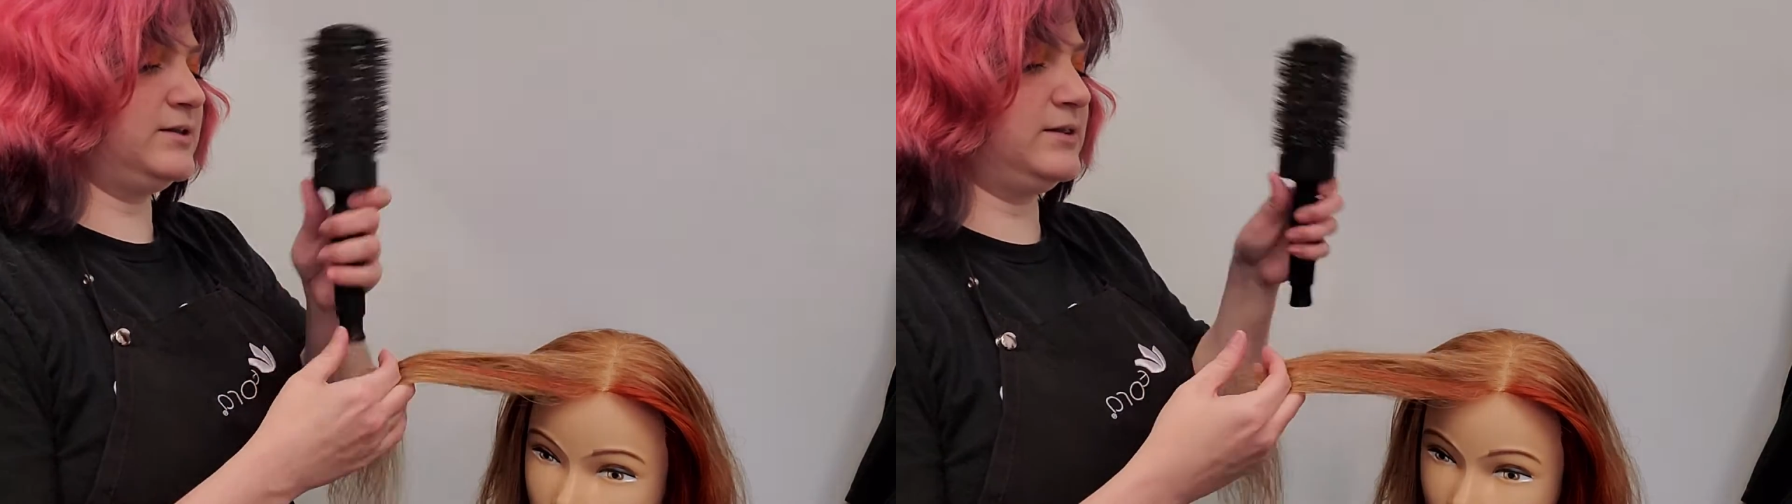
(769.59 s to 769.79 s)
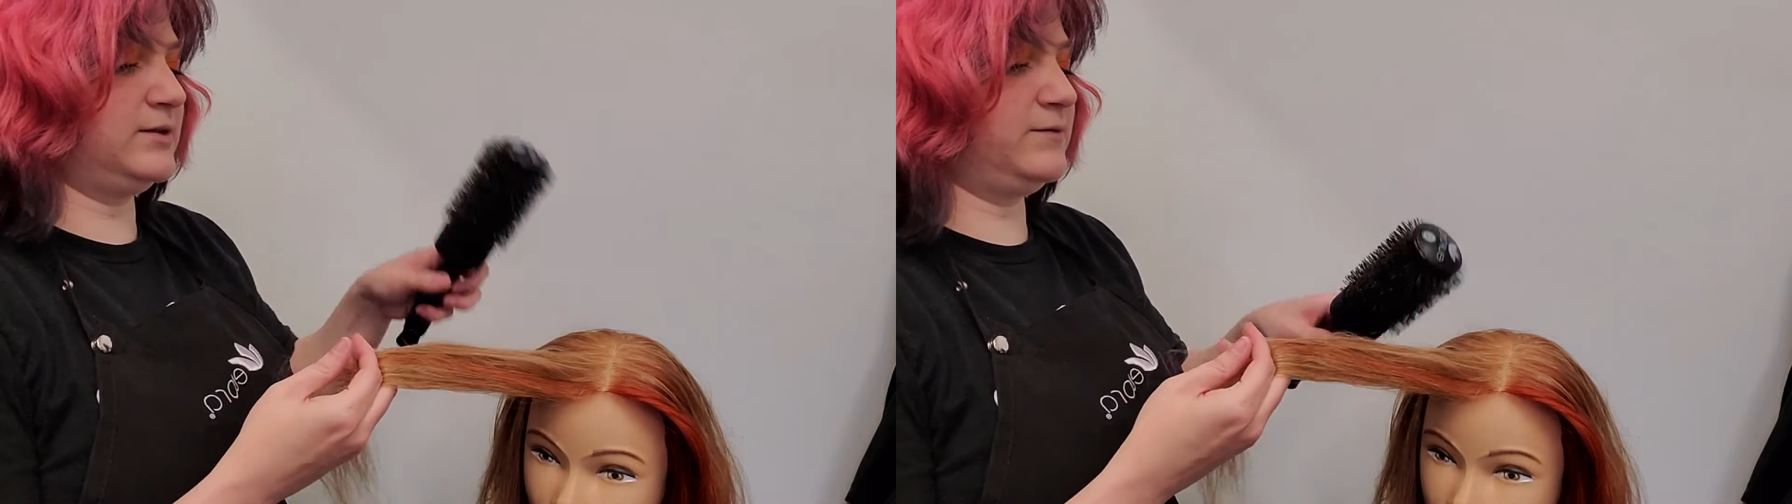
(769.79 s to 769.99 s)

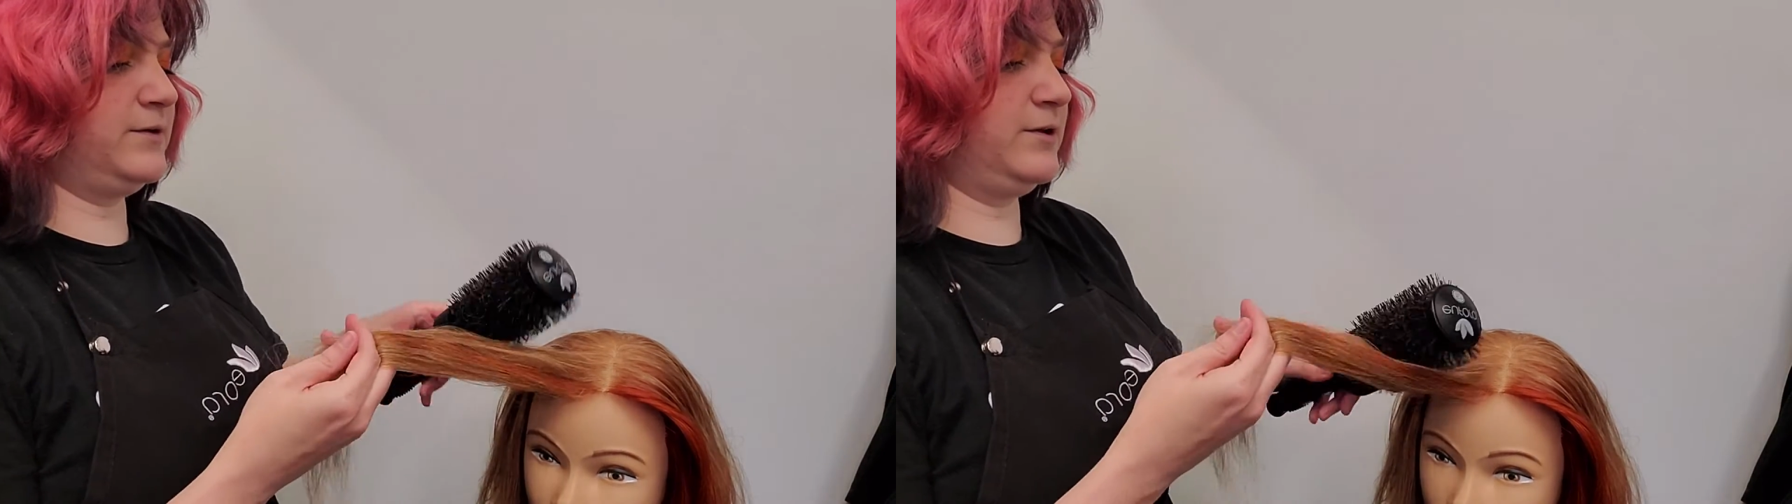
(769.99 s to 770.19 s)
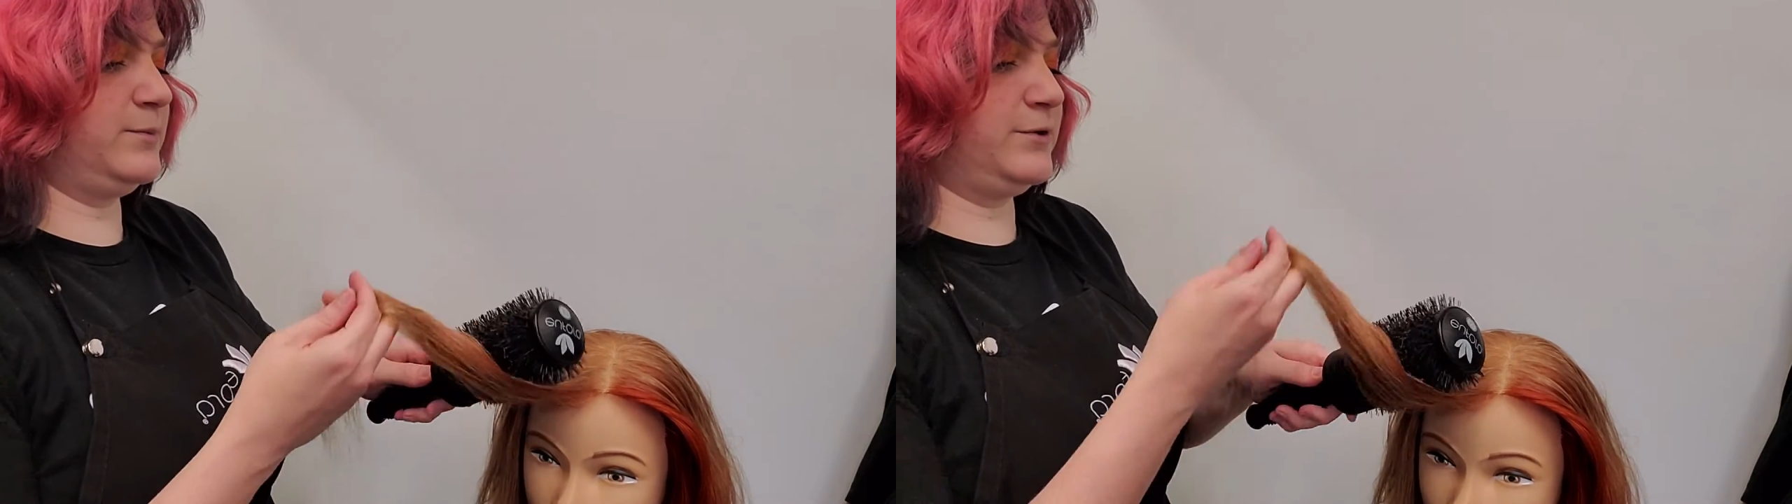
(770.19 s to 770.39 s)
that fit
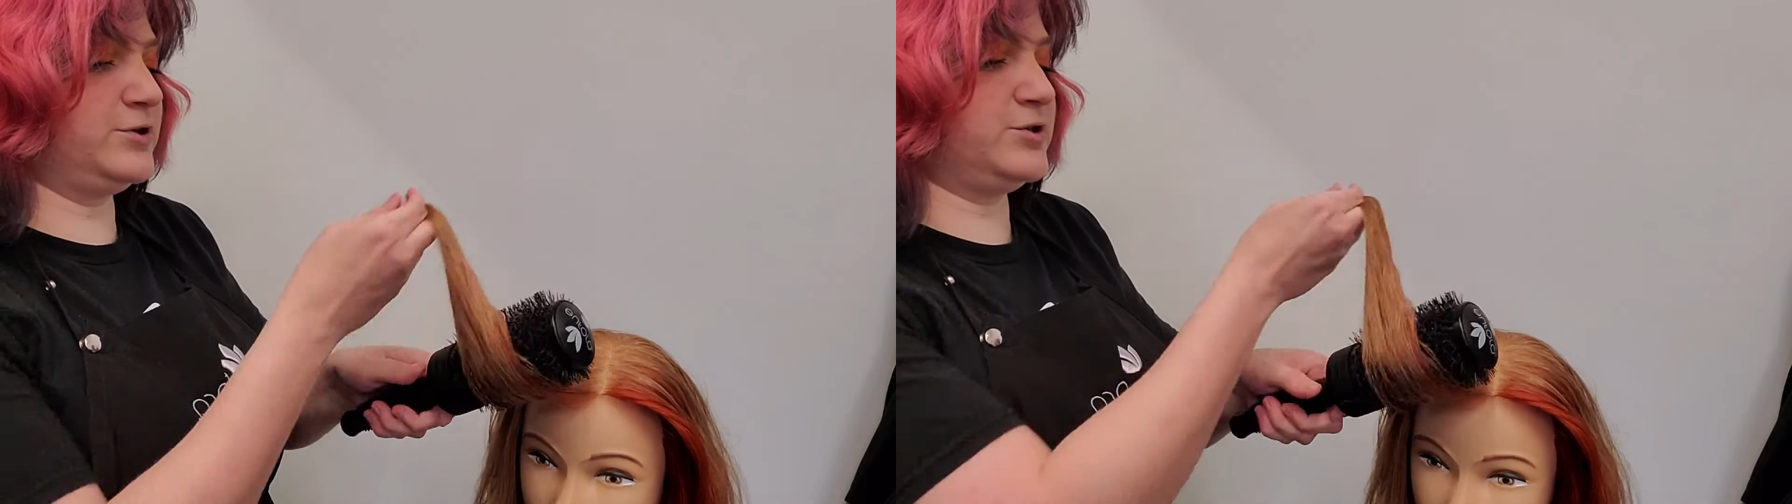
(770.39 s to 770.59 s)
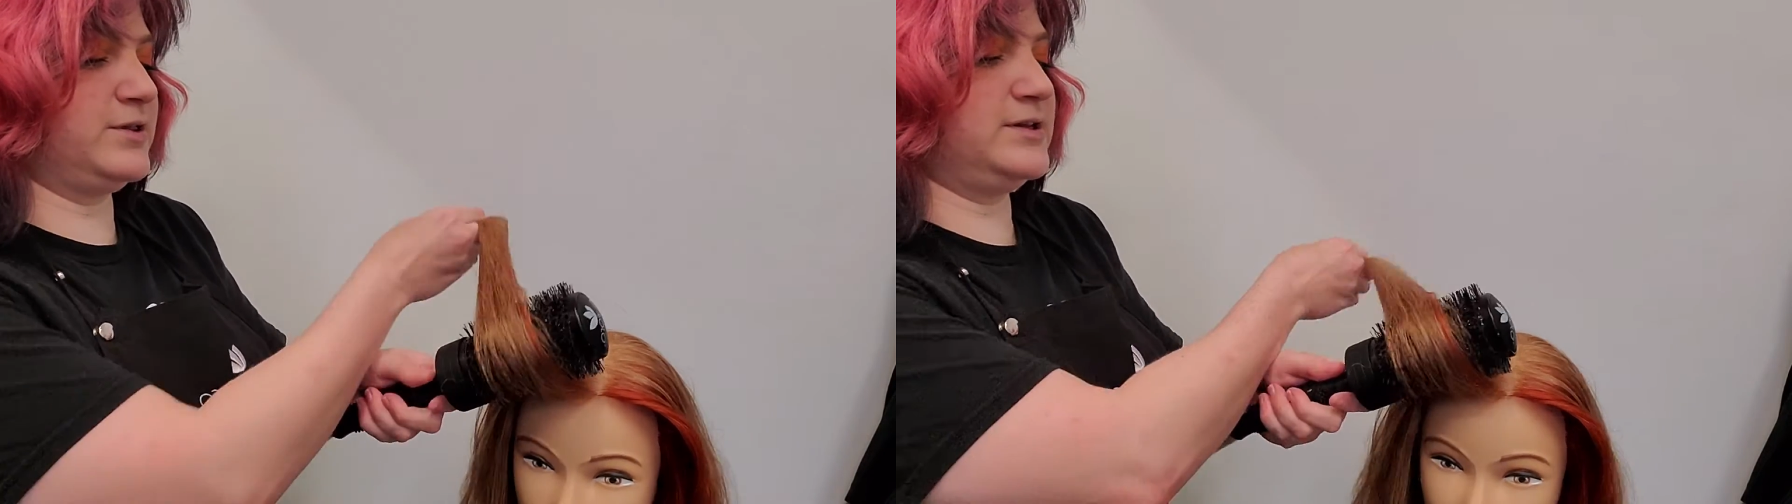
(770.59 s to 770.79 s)
on the
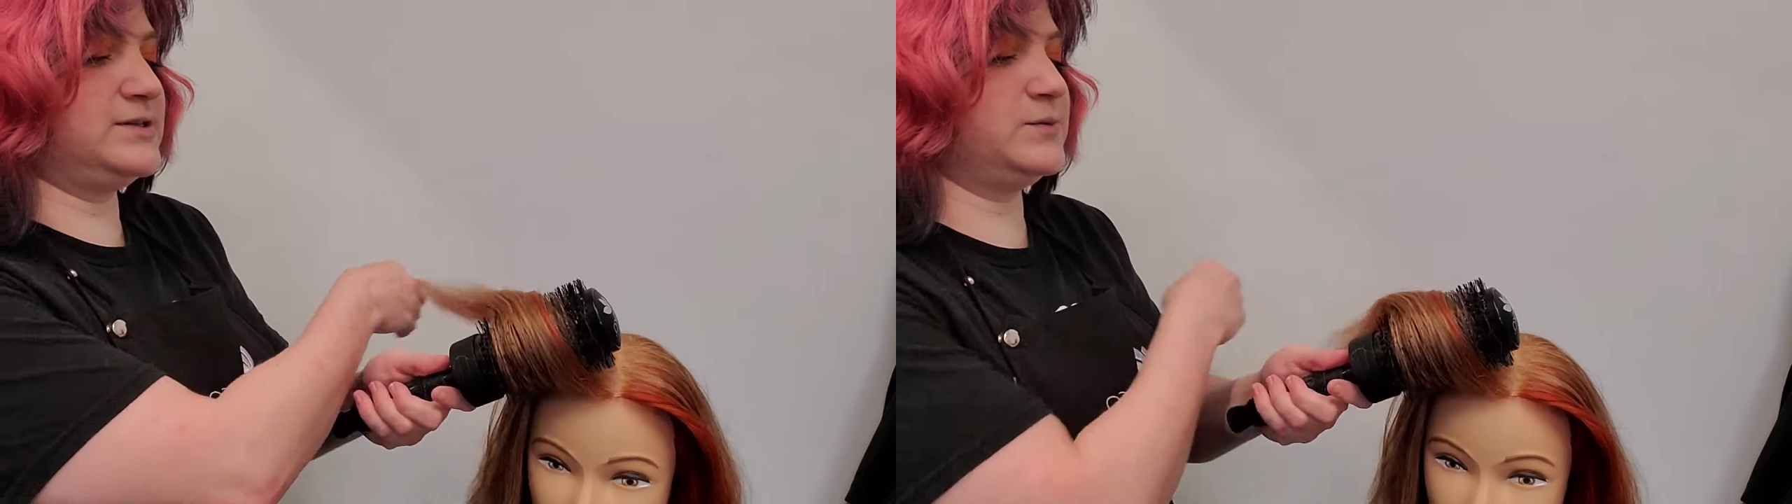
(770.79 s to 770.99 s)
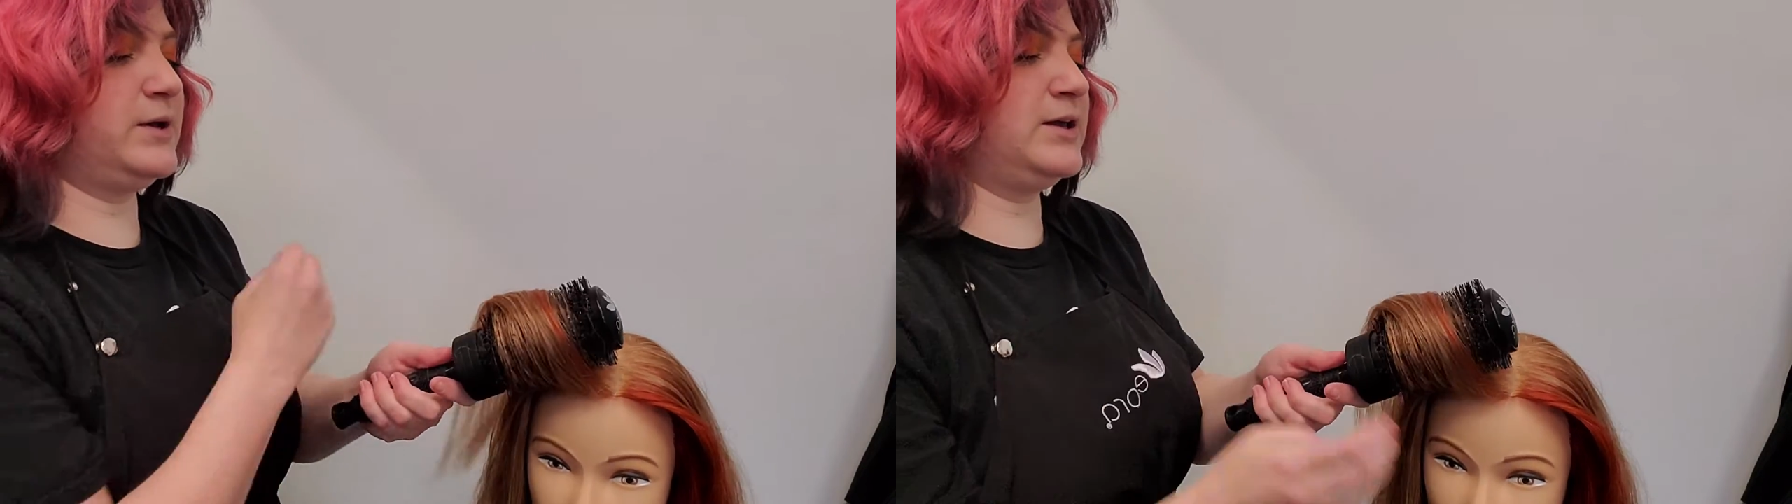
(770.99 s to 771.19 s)
brush
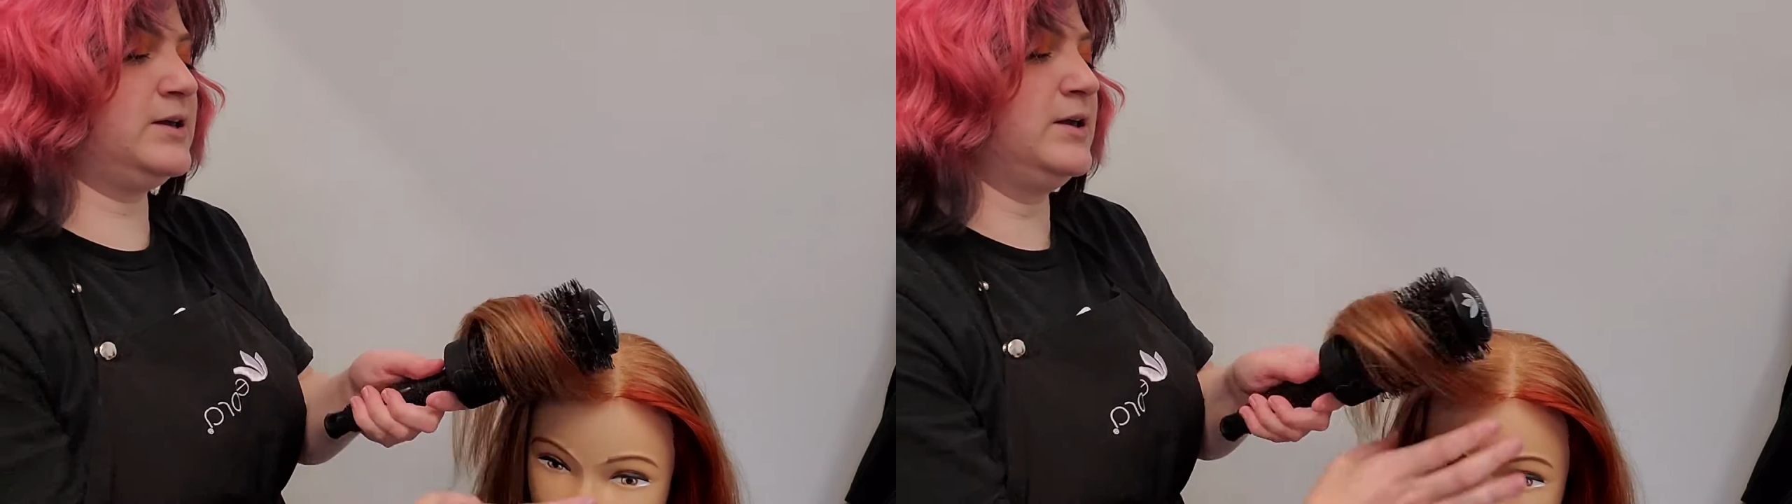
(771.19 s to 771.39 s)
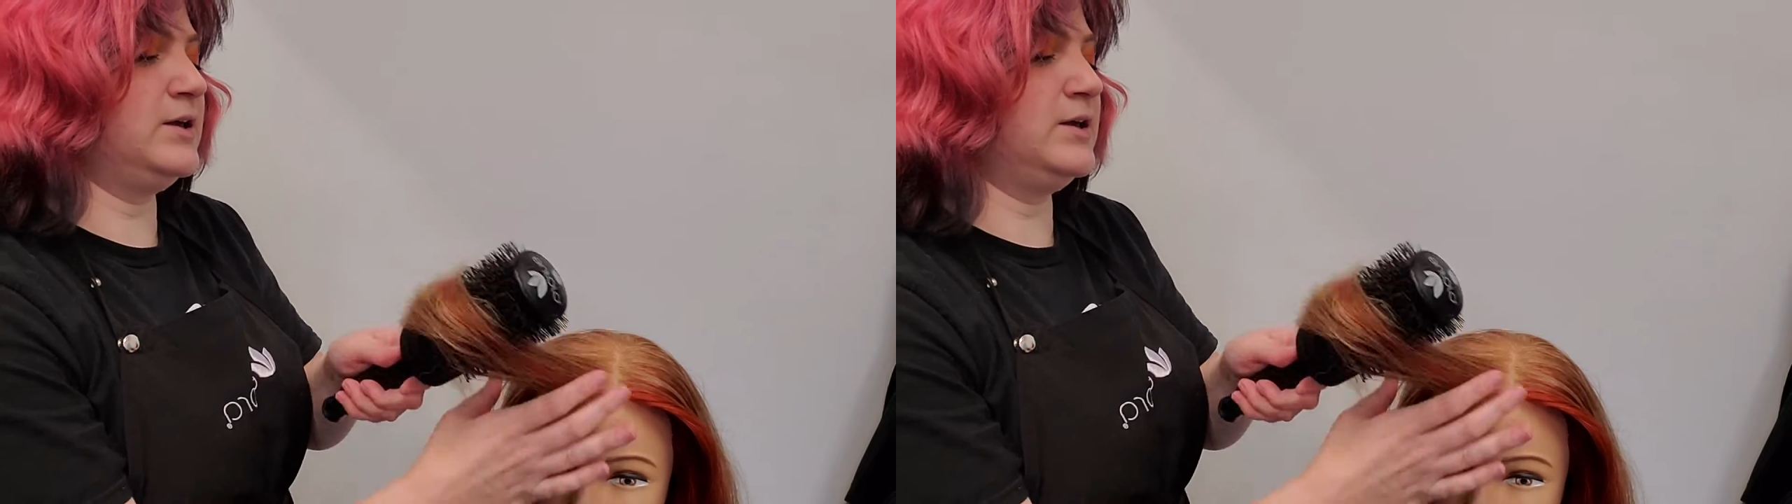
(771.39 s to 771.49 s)
this way,